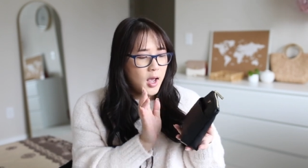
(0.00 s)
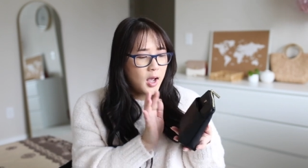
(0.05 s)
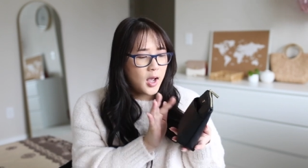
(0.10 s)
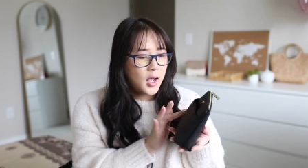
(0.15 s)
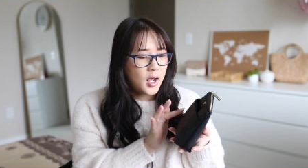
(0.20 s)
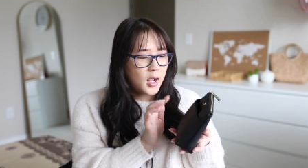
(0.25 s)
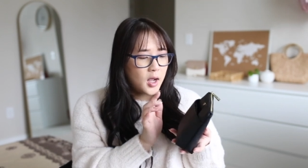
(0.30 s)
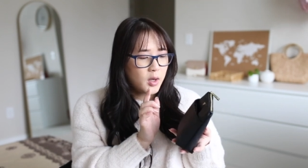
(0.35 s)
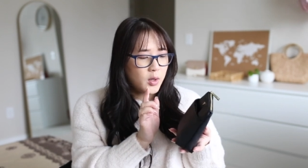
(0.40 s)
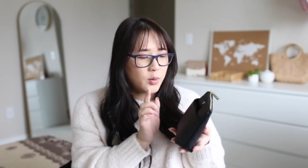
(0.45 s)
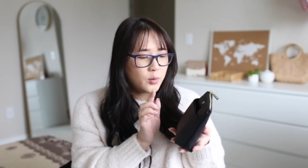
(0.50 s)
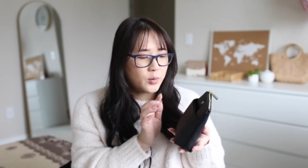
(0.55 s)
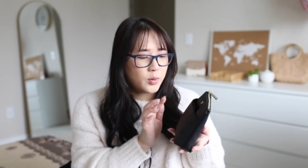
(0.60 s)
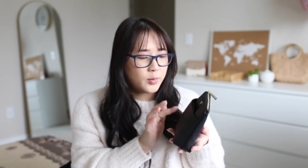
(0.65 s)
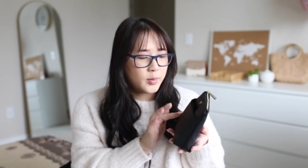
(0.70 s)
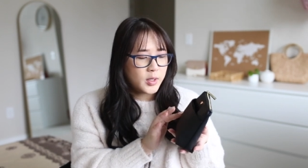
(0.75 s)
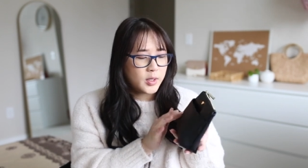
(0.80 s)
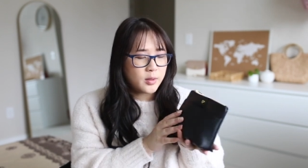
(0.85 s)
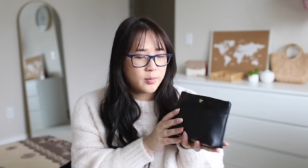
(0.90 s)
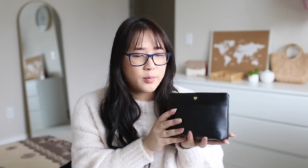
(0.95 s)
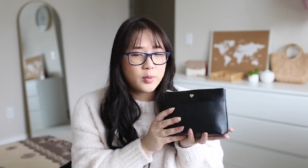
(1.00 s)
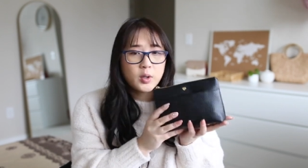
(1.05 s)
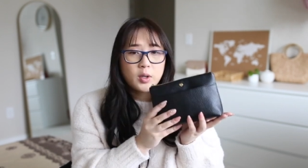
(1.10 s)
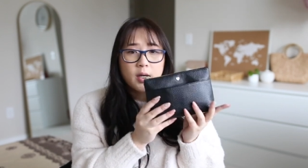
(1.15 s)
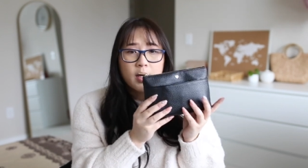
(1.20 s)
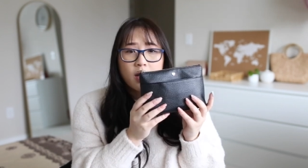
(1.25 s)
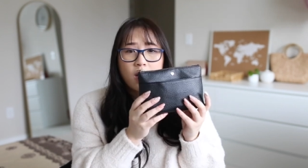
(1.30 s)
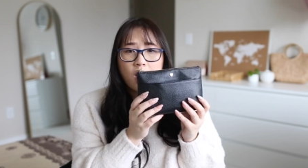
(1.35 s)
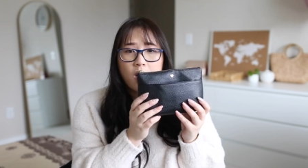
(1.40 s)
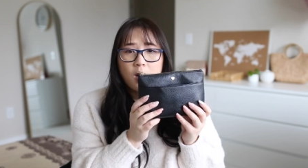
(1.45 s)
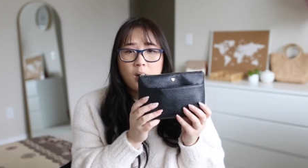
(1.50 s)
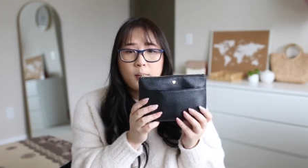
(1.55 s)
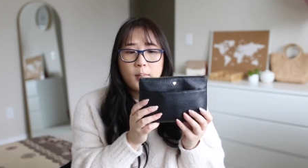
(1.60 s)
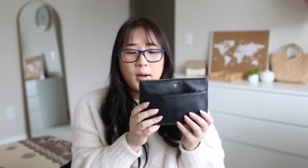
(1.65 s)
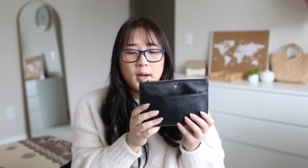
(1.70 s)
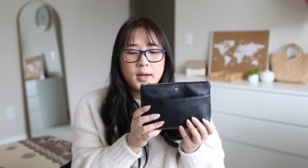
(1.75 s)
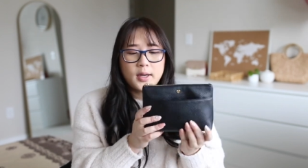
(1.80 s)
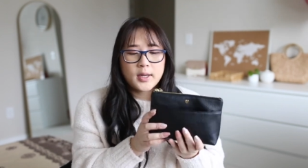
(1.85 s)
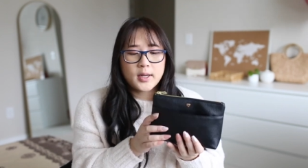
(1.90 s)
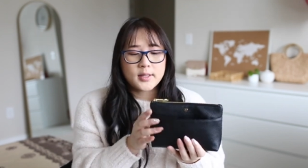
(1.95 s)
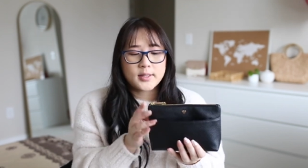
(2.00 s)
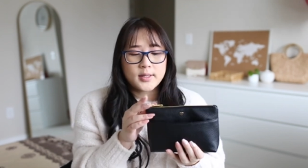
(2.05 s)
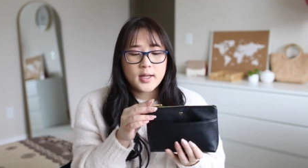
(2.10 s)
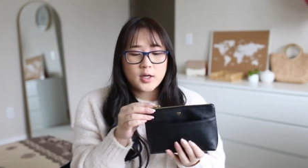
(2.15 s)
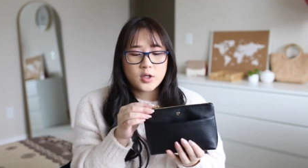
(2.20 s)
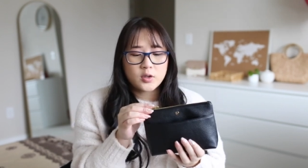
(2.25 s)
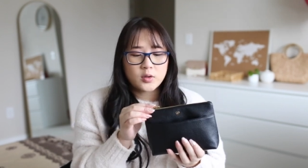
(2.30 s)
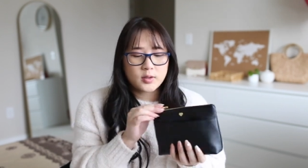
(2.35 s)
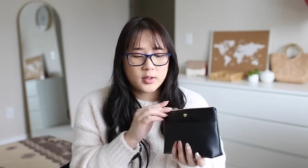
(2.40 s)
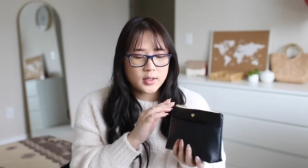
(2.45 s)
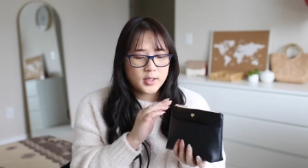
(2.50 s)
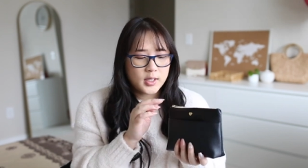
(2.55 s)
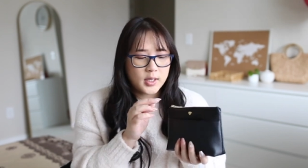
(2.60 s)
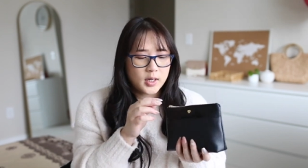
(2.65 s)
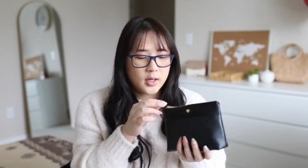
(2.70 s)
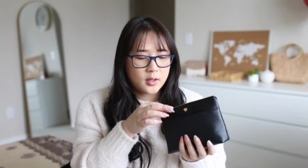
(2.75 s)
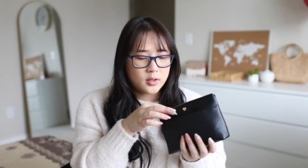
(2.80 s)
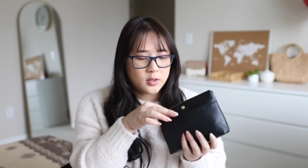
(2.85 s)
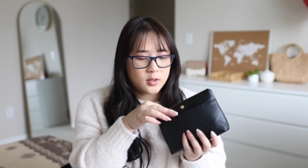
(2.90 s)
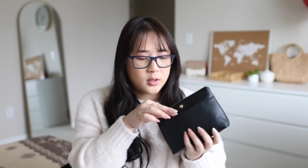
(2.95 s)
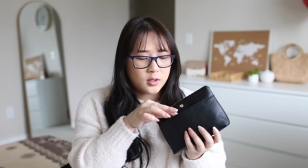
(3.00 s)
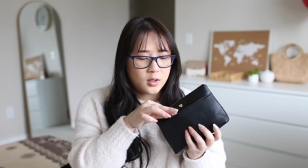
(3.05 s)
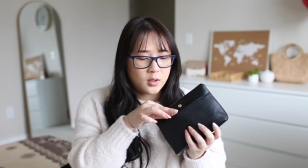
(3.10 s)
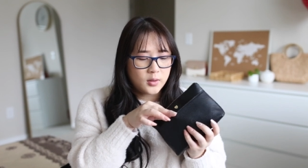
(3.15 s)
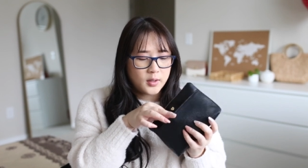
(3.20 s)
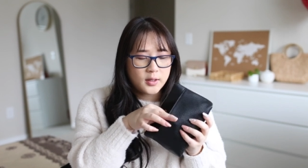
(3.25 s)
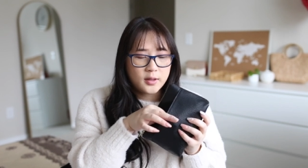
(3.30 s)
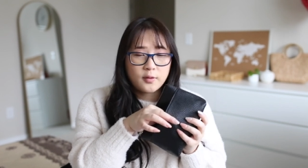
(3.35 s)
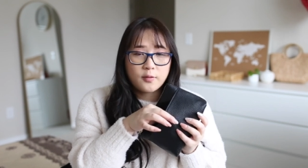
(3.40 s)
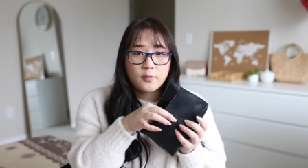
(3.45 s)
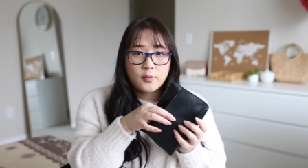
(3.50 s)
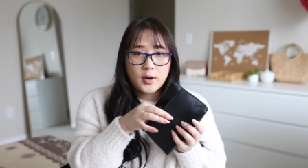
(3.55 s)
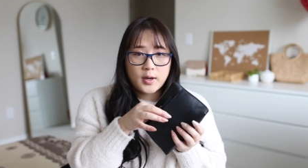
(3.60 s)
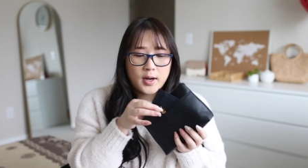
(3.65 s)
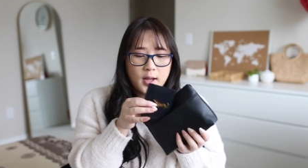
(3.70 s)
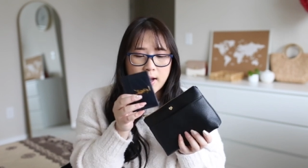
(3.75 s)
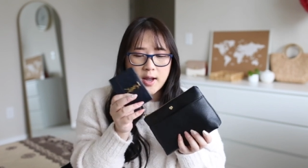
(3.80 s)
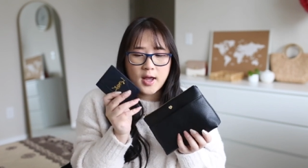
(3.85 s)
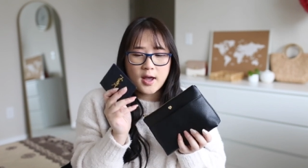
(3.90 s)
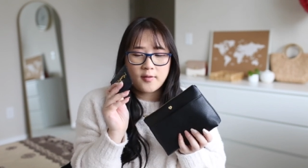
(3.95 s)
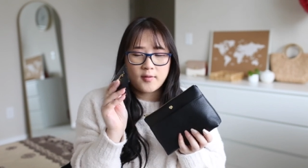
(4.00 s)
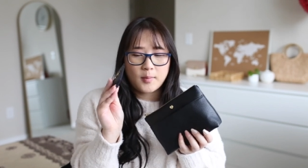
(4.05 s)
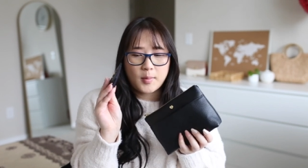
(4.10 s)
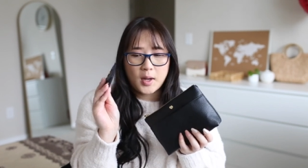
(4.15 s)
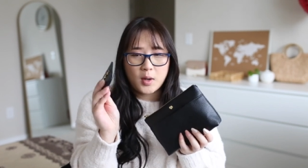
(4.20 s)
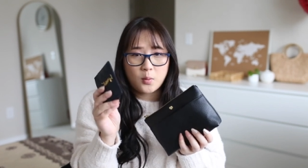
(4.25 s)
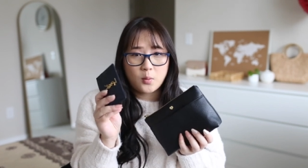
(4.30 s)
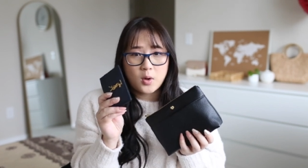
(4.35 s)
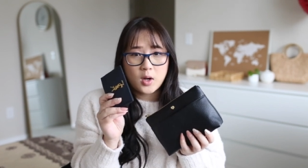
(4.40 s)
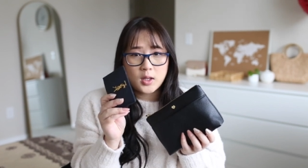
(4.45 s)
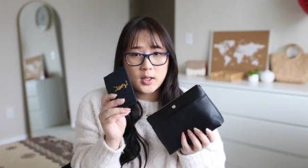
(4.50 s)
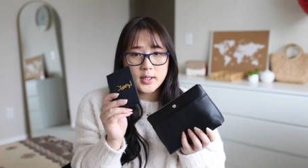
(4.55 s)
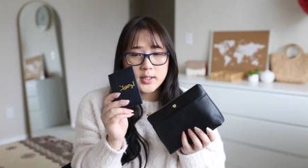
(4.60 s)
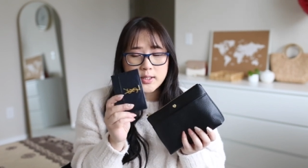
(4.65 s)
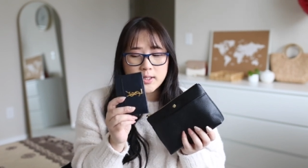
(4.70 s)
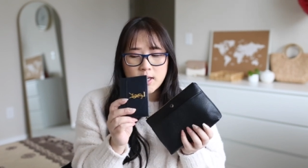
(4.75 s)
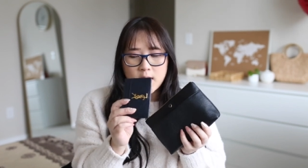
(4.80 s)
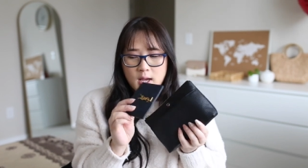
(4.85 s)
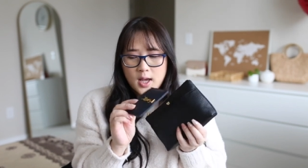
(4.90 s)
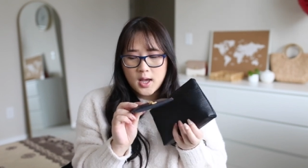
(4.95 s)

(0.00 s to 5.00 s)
I will be putting all my essentials in here. So in the front, I have my wallet.